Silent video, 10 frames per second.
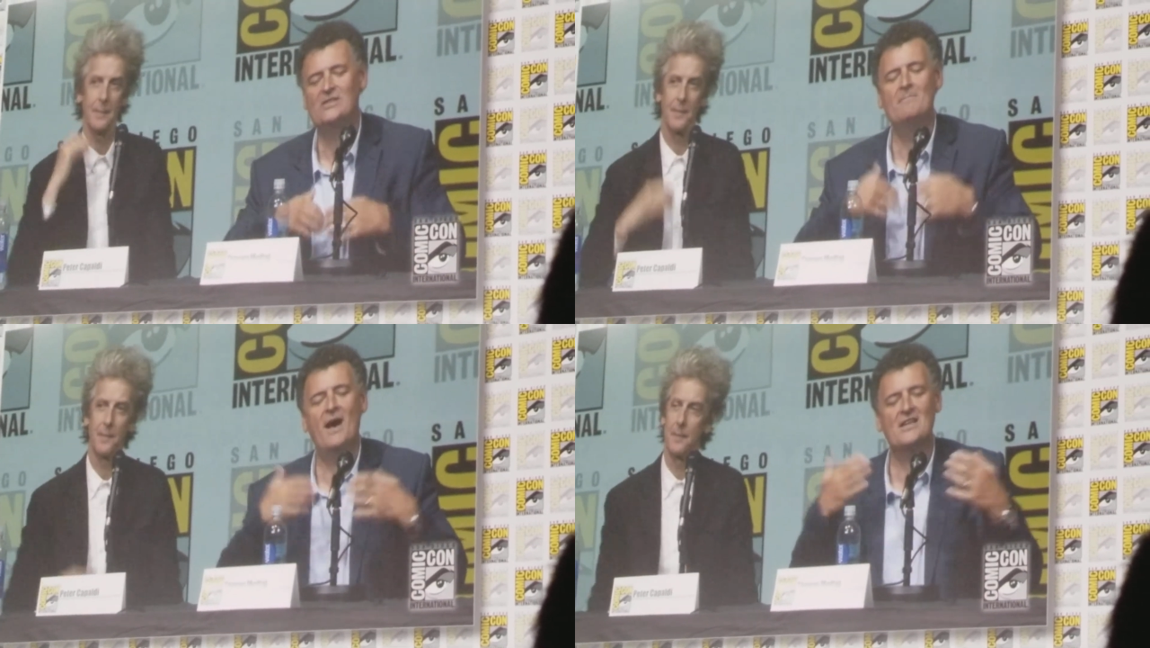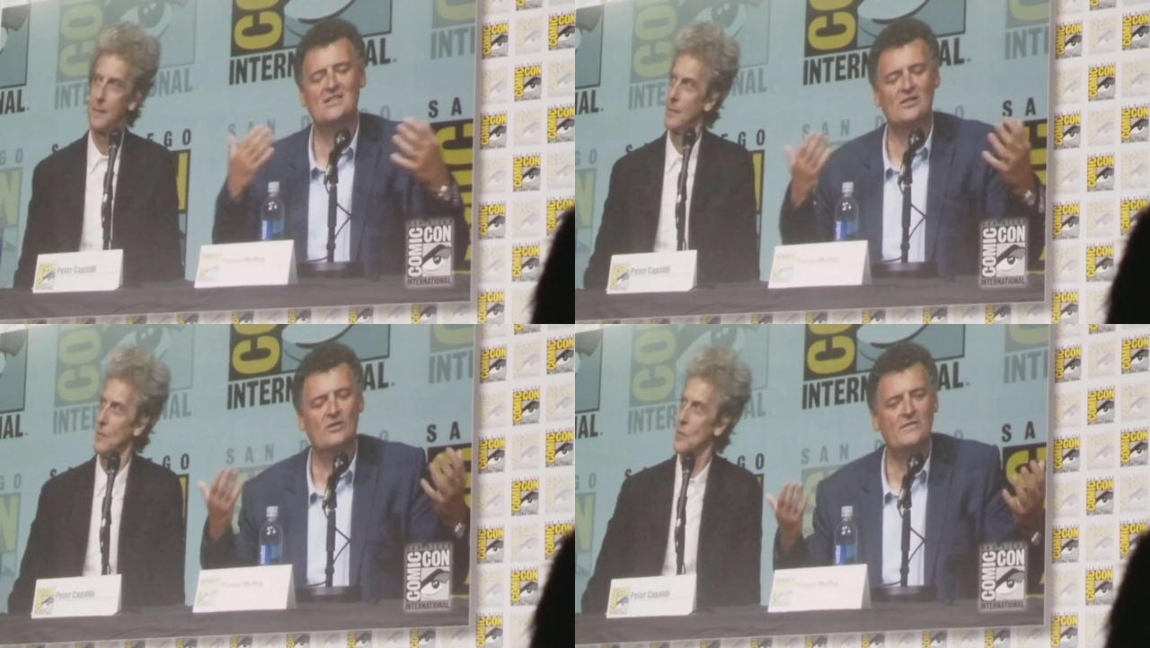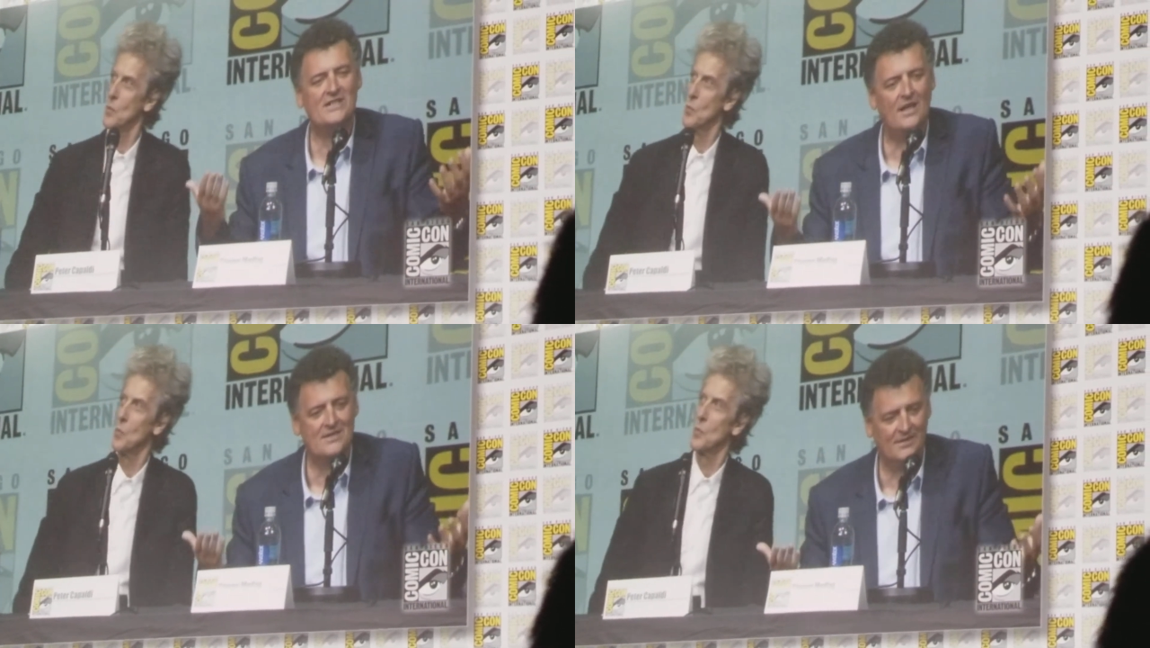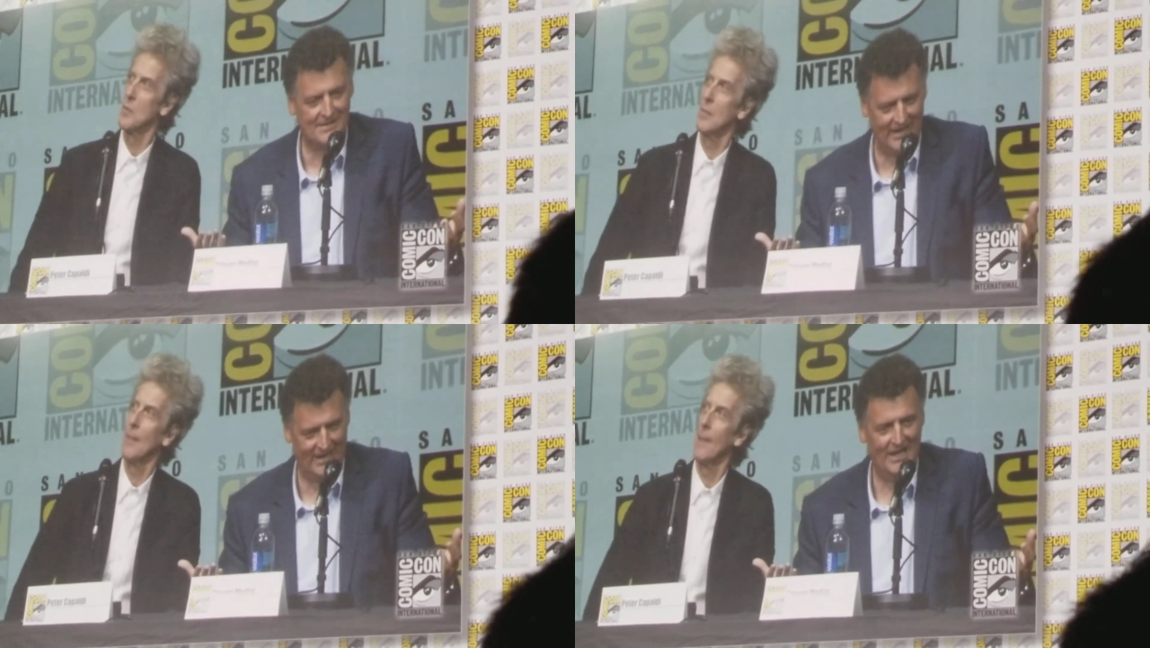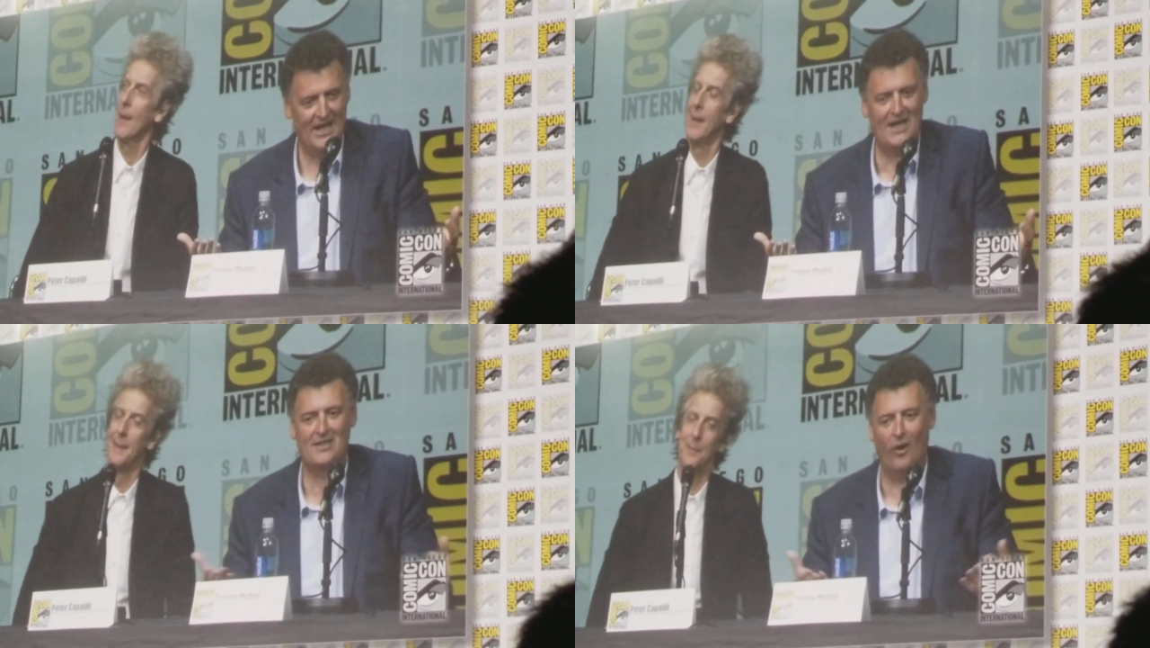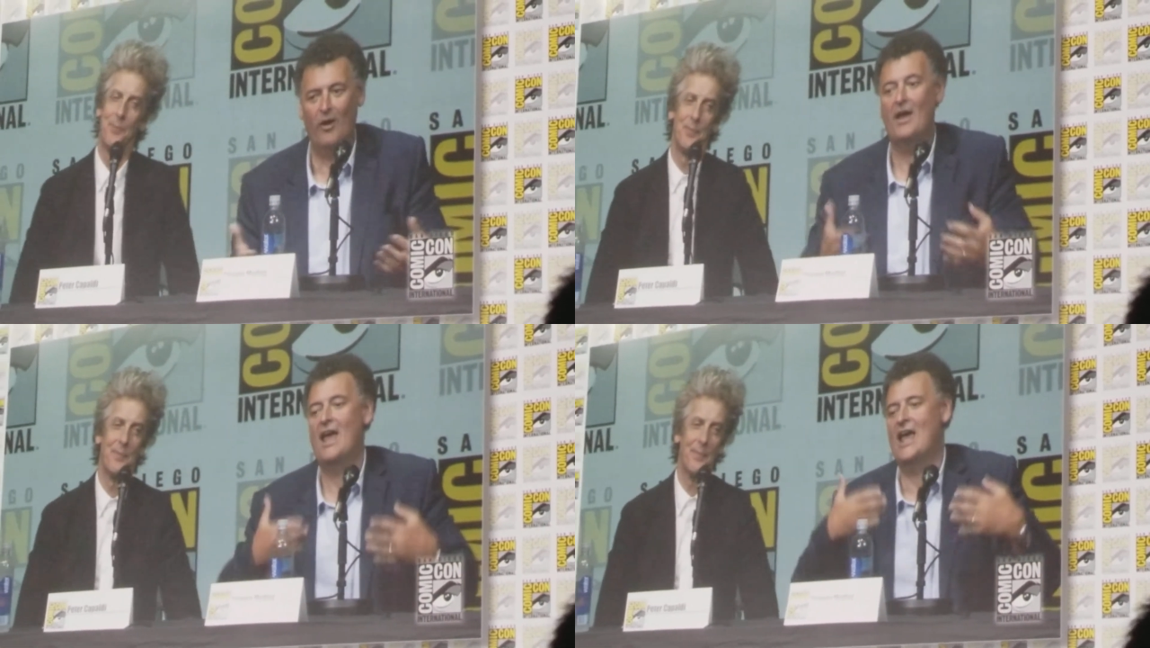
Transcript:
Speaker 1: a master of subtlety. He thought,